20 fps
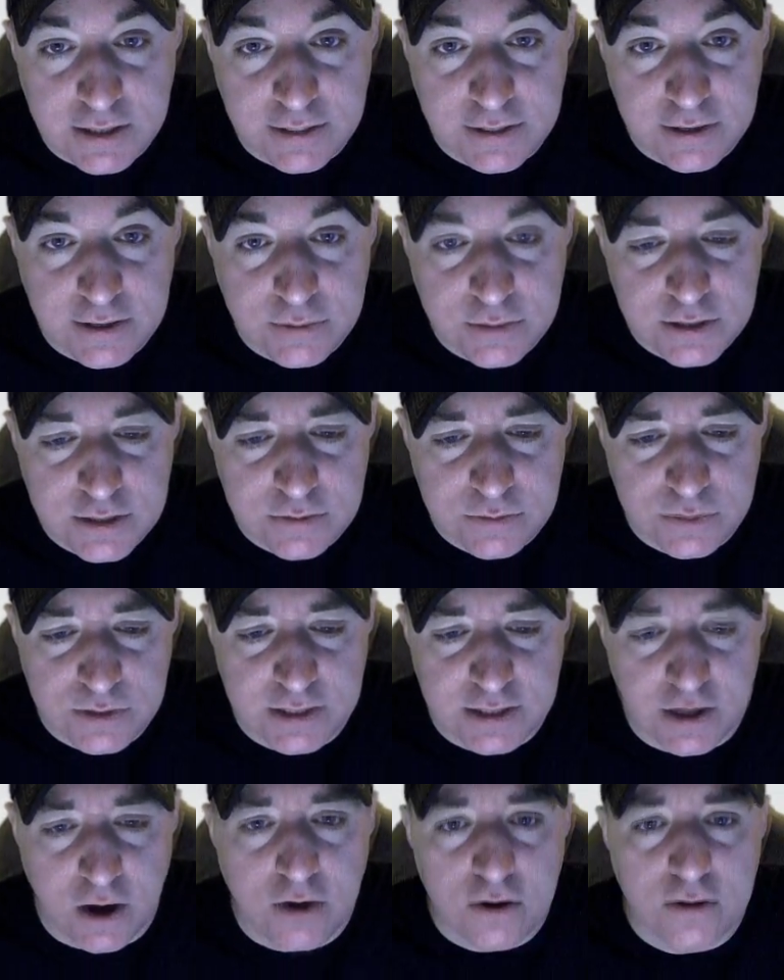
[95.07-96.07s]
I think this was with
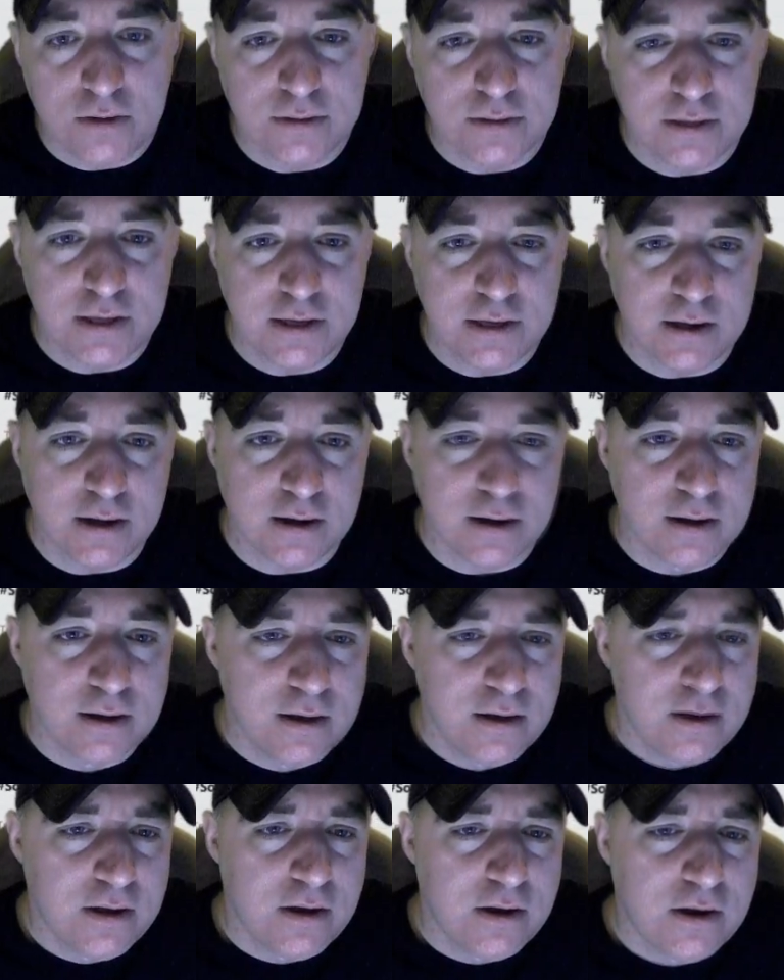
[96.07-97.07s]
the auto
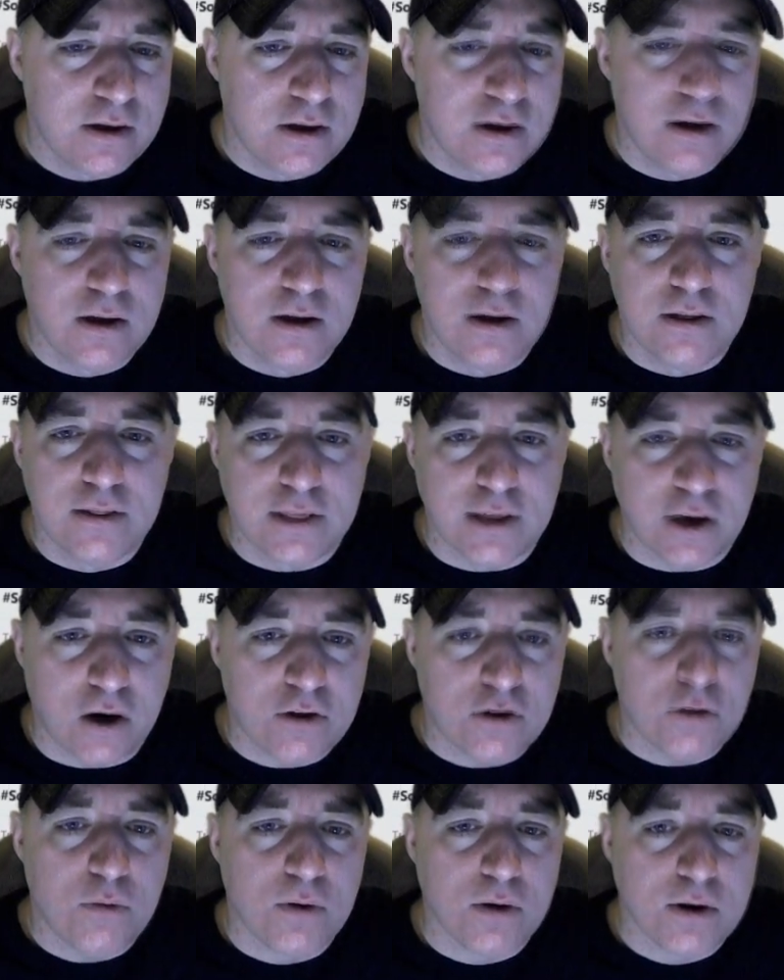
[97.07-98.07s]

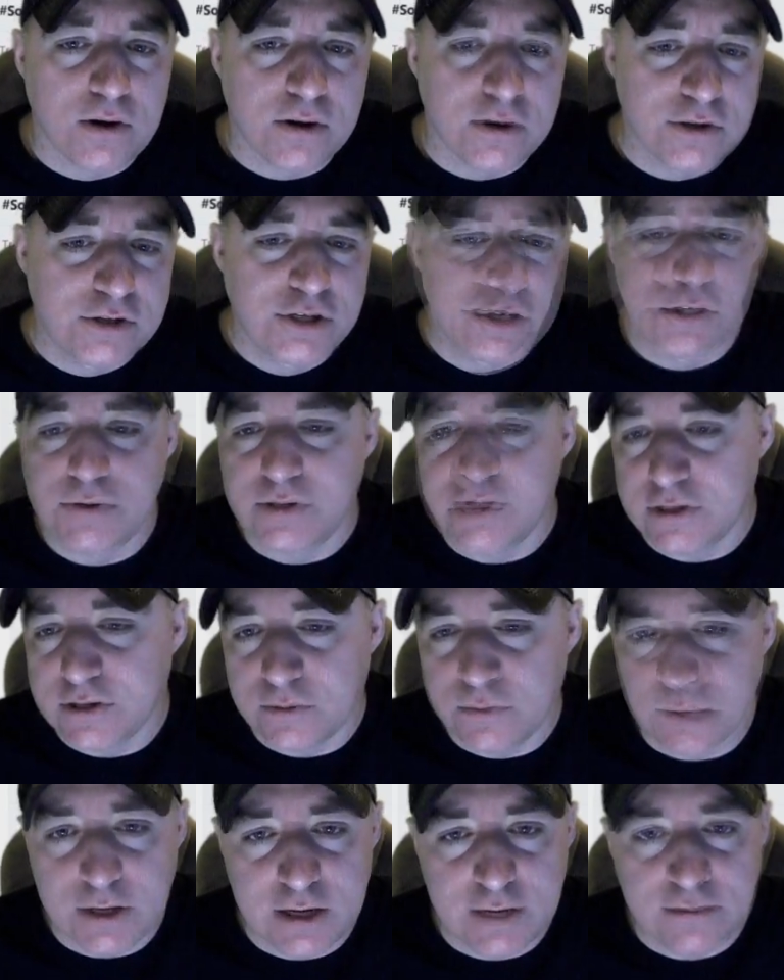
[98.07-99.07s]
workers union
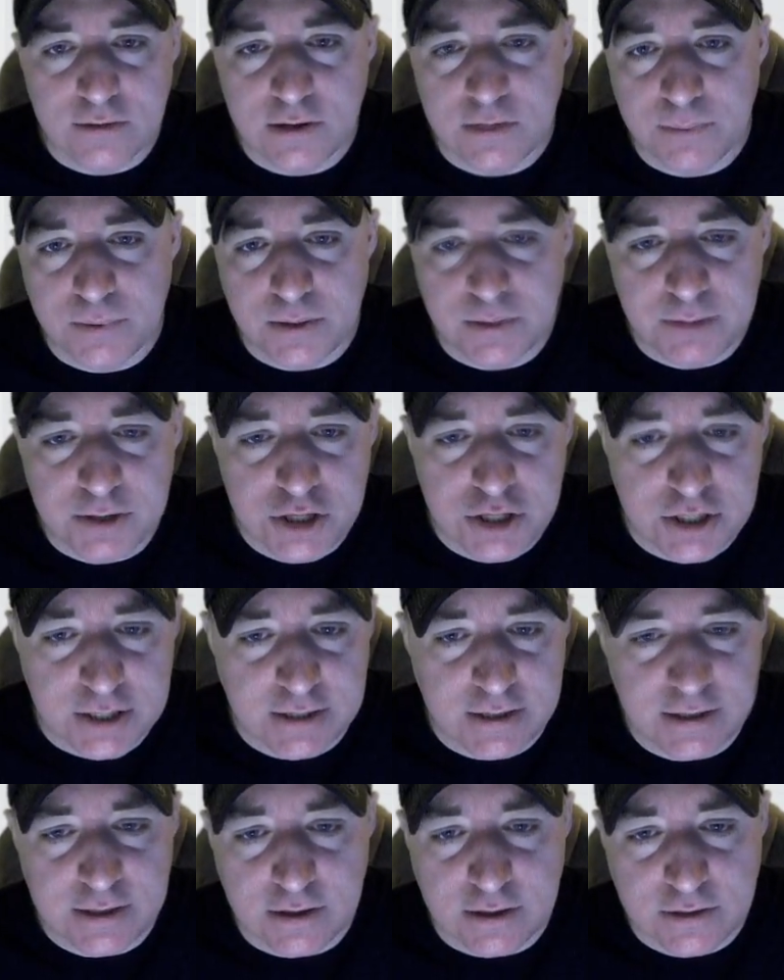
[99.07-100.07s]
or whatever up in
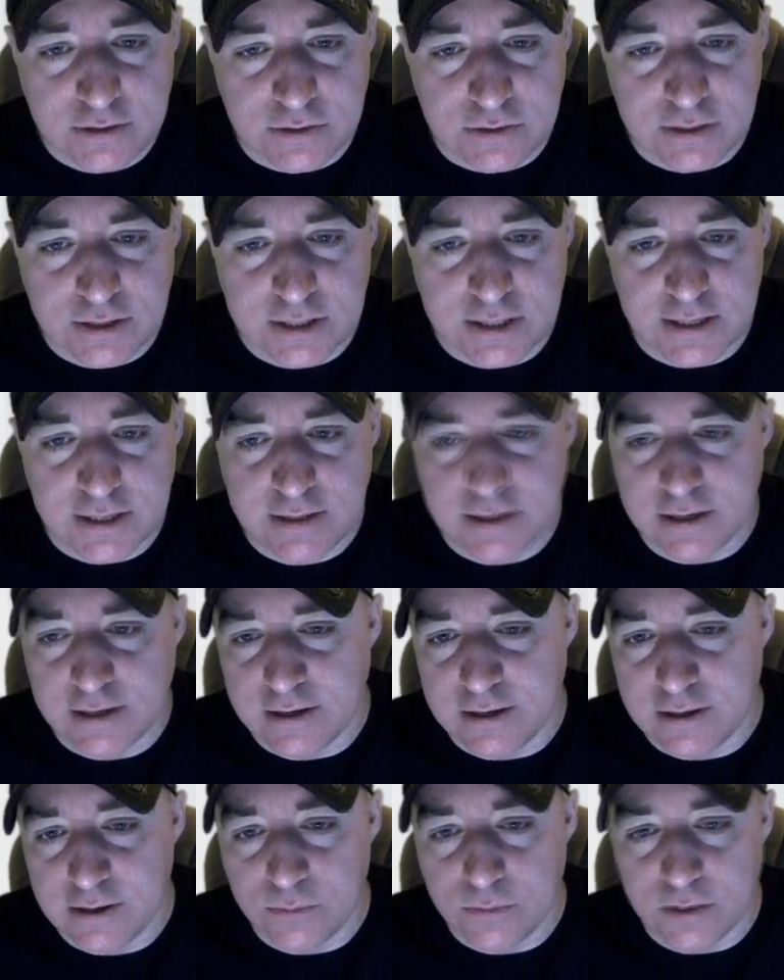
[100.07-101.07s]
Michigan. He also said
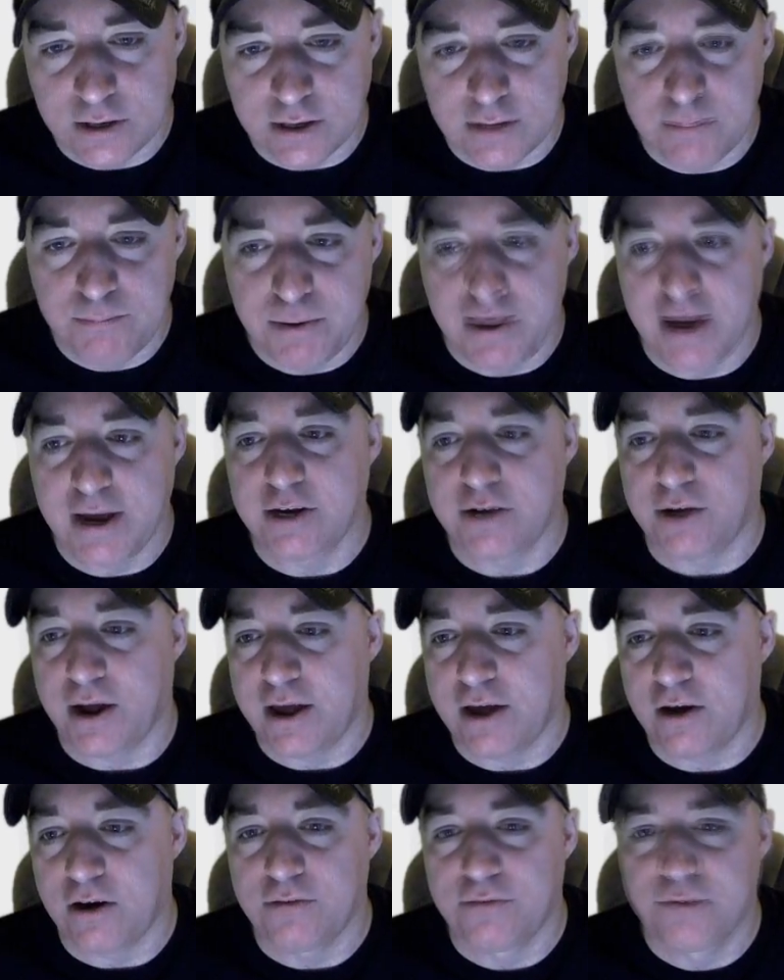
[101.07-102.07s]
we're going to ban your
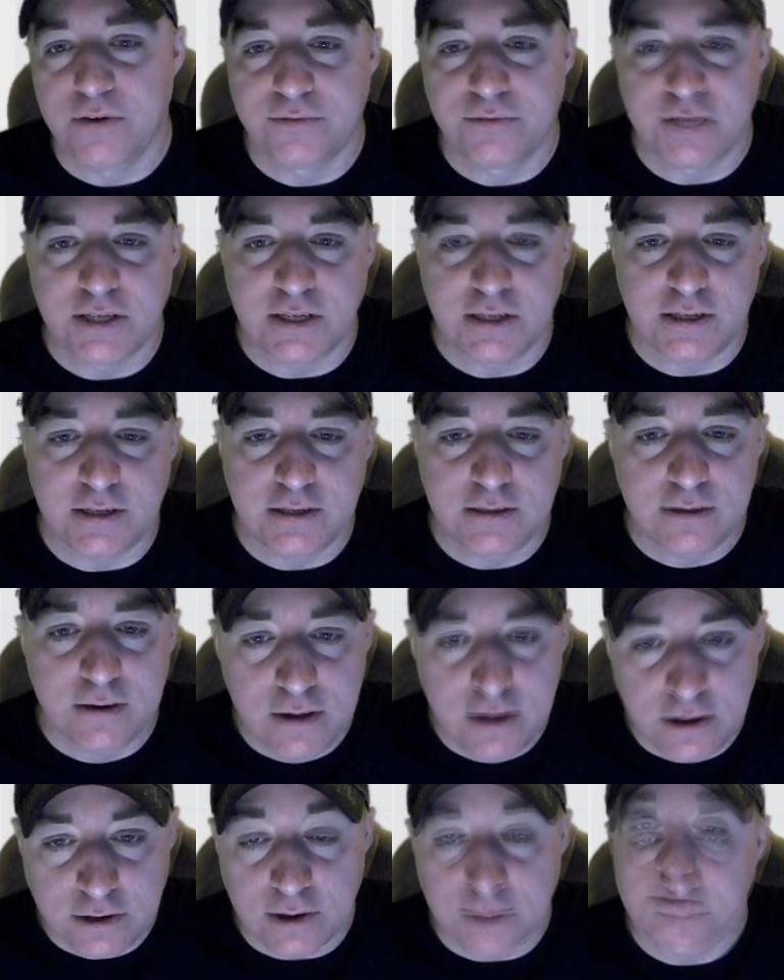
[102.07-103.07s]

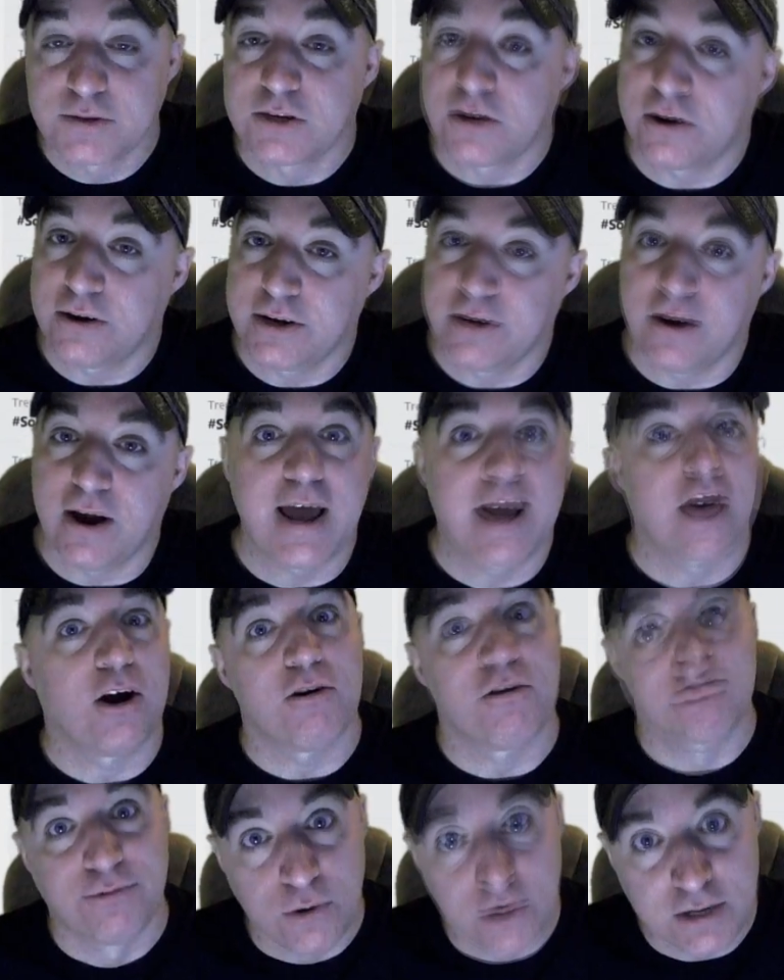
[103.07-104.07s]

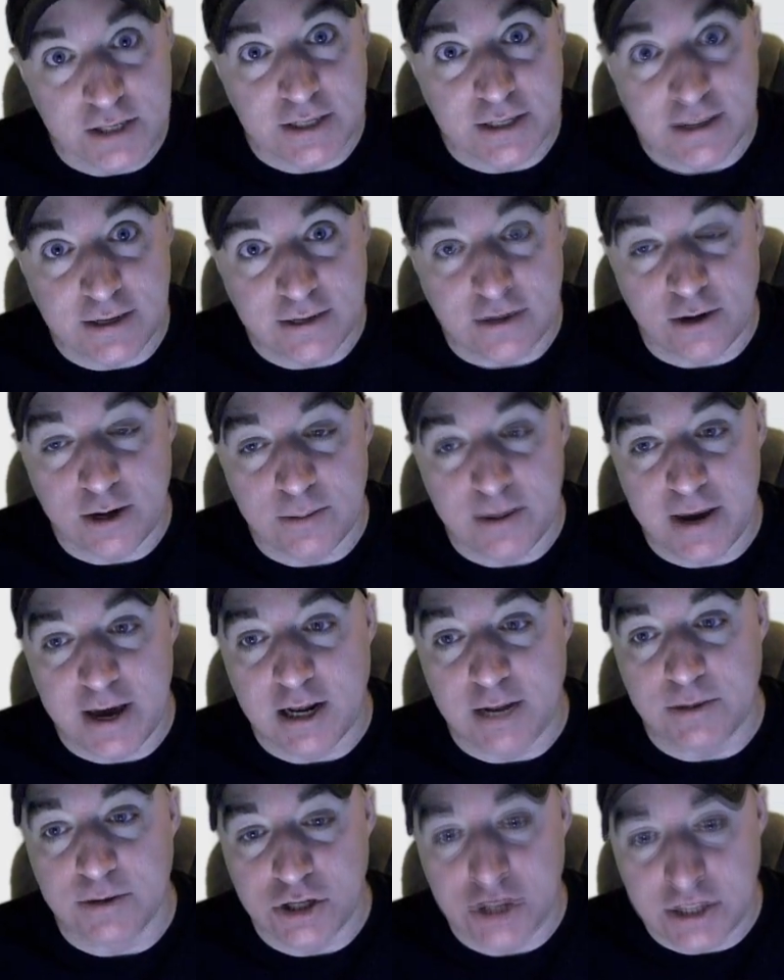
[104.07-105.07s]
AR-14
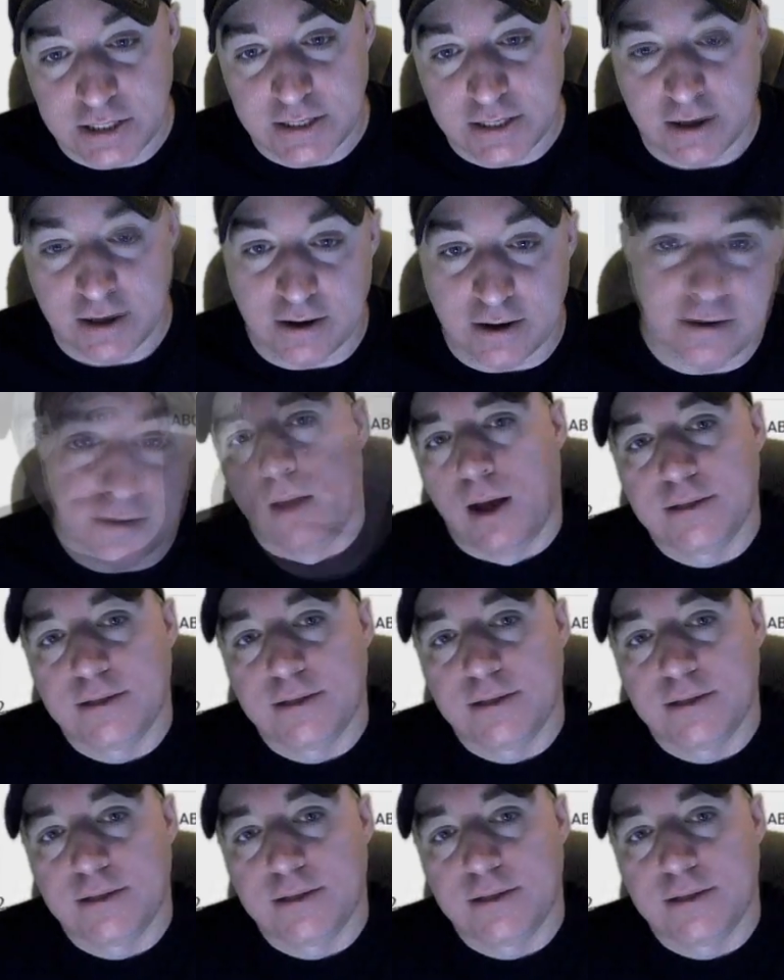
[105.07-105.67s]
automatic machine gun.